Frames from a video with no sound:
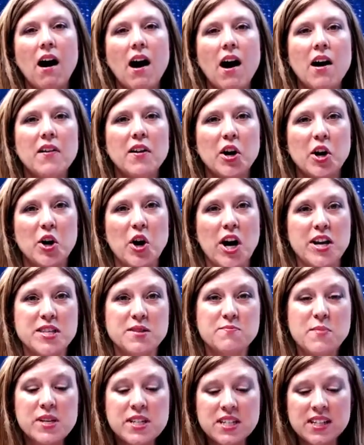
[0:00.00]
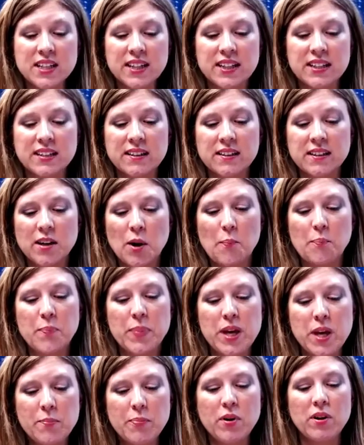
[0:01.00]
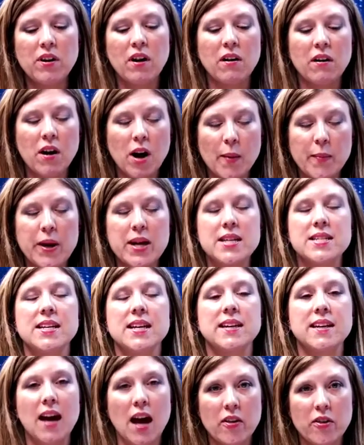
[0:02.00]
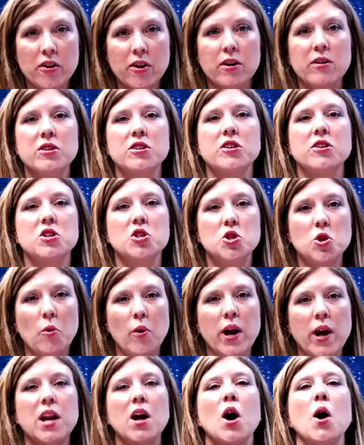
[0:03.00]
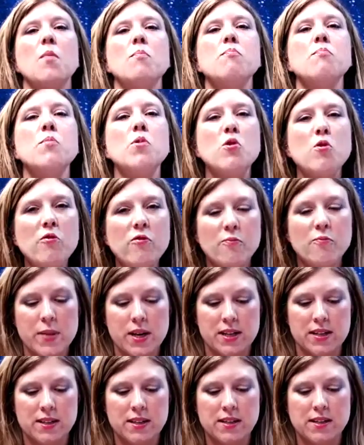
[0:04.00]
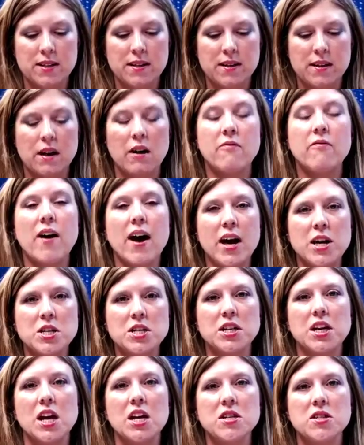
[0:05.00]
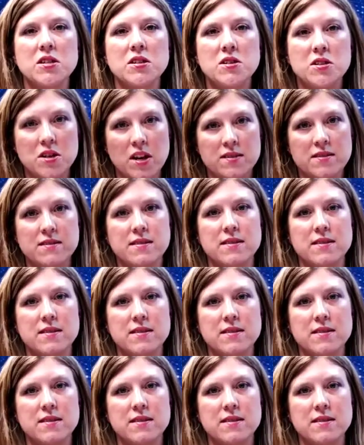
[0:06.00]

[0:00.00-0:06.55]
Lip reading: All across Michigan, people are coming together to join a movement of education